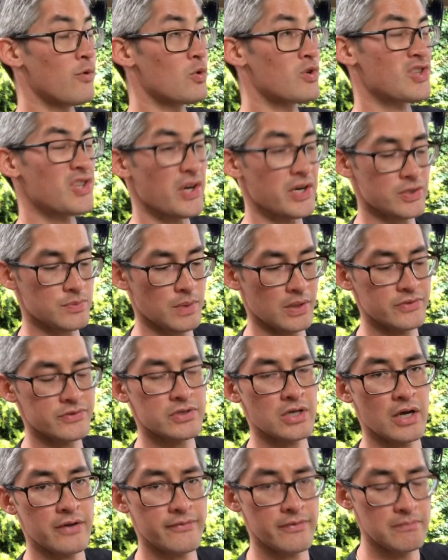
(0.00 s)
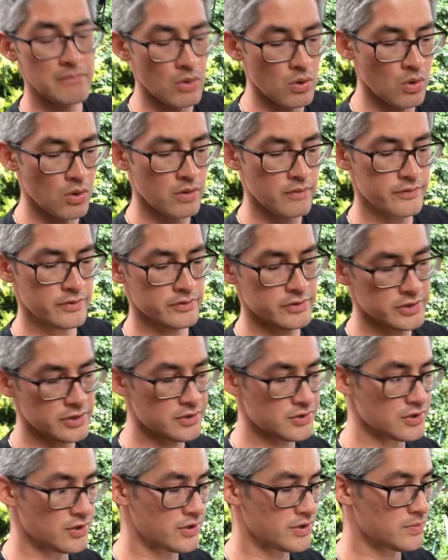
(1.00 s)
slice ones go for more than two
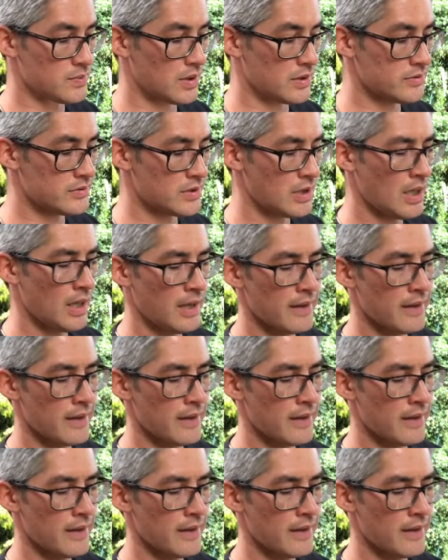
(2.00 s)
slice ones.